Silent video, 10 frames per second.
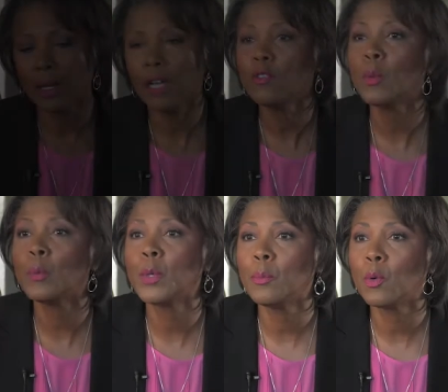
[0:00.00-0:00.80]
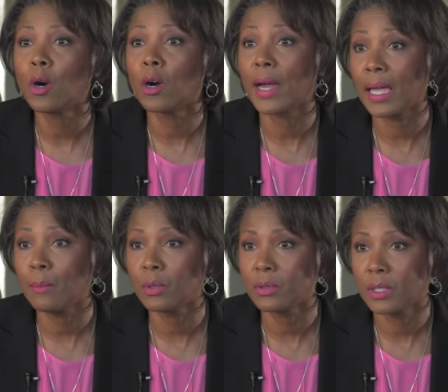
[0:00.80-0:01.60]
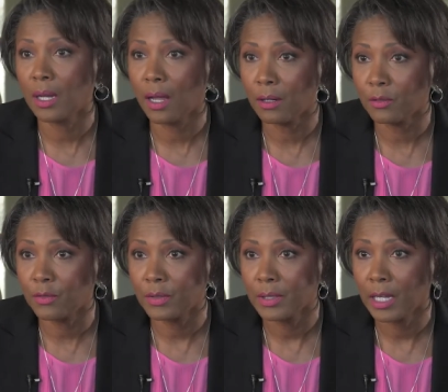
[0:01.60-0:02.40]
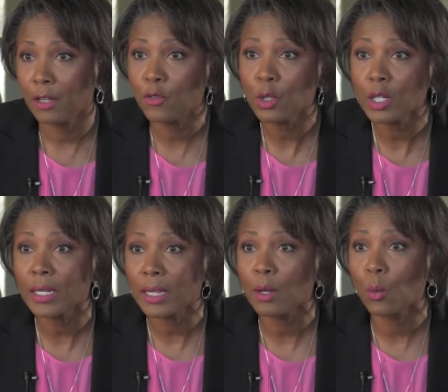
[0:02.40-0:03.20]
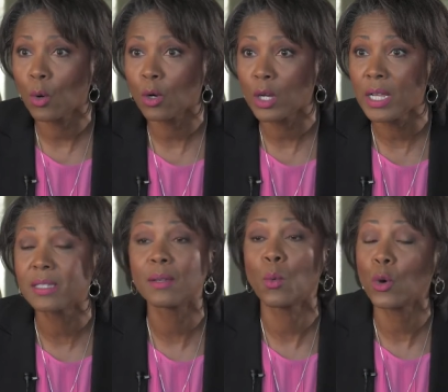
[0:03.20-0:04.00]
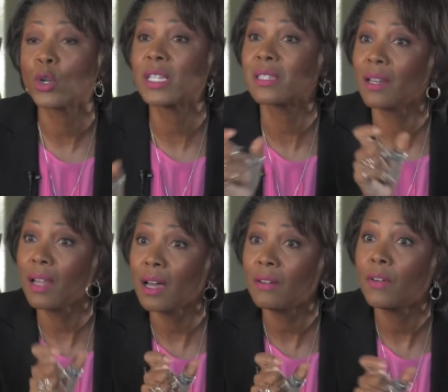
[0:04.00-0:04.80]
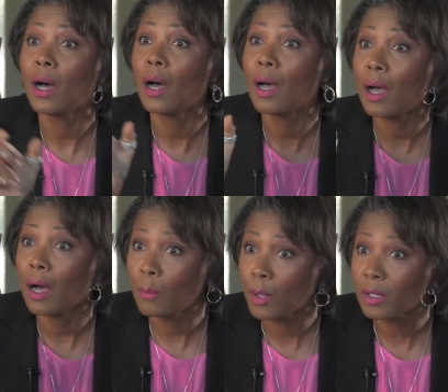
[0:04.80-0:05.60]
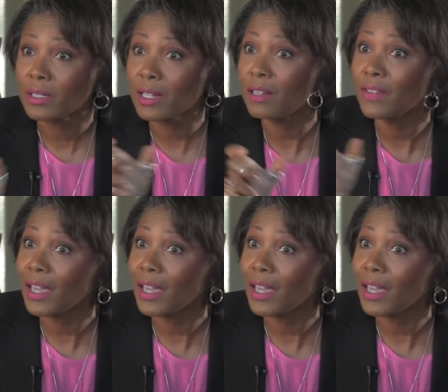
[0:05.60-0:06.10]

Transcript: Lovable people are able to love. And if you look at that word, it's word, it's loveable, love